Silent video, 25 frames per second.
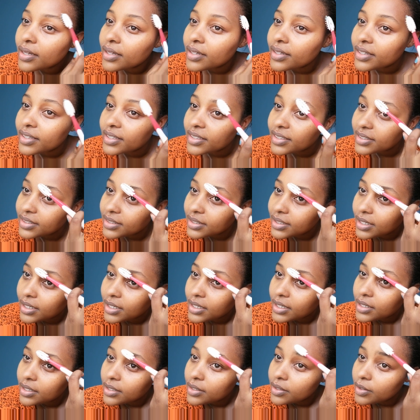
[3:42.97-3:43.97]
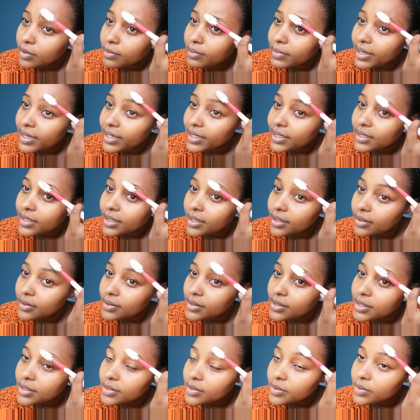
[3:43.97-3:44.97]
Yes, don't mind, I
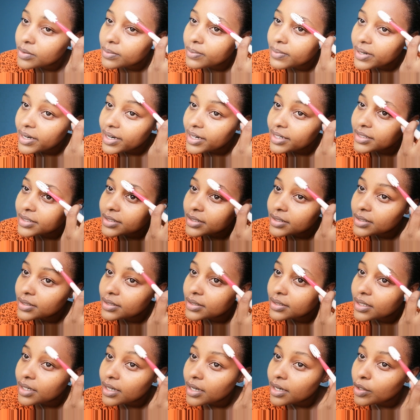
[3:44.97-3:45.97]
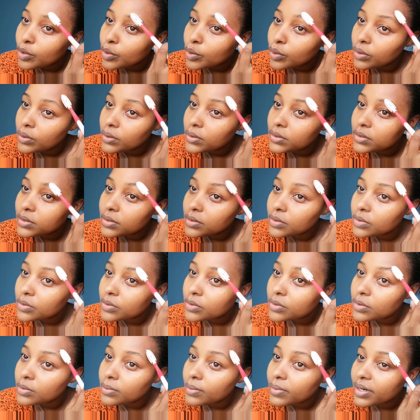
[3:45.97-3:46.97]
use a toothbrush, an old
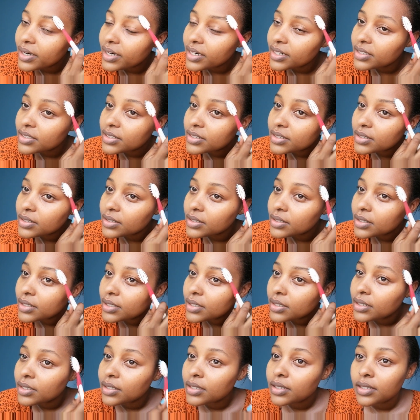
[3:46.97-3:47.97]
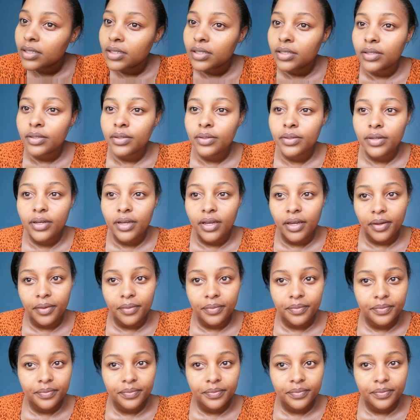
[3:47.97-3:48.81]
toothbrush. Okay.